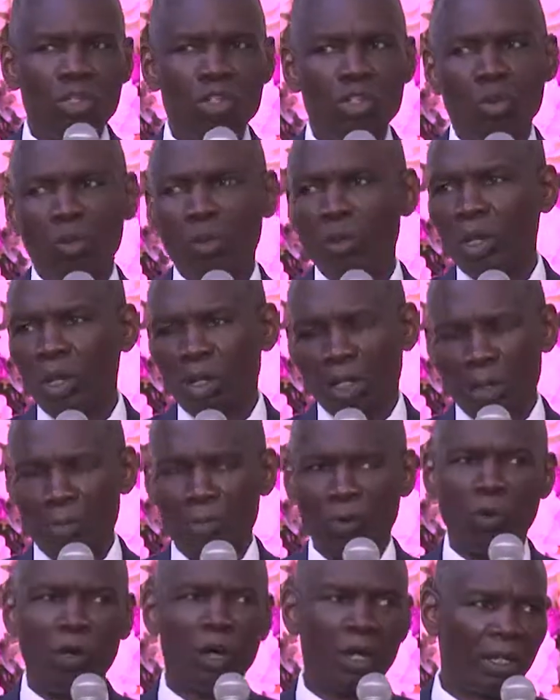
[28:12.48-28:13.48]
you will not
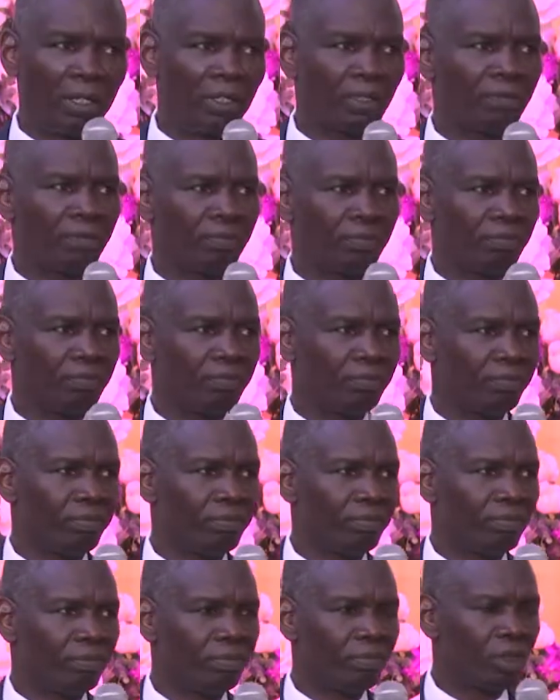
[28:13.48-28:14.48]
keep quiet.
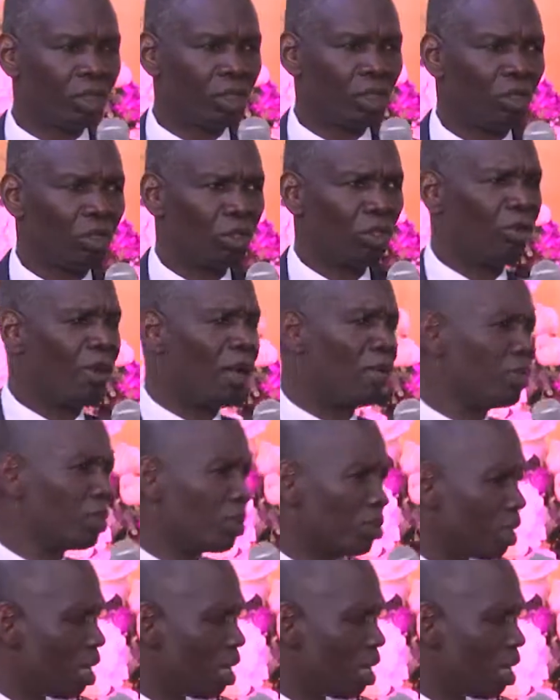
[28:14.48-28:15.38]
Turn your Bible to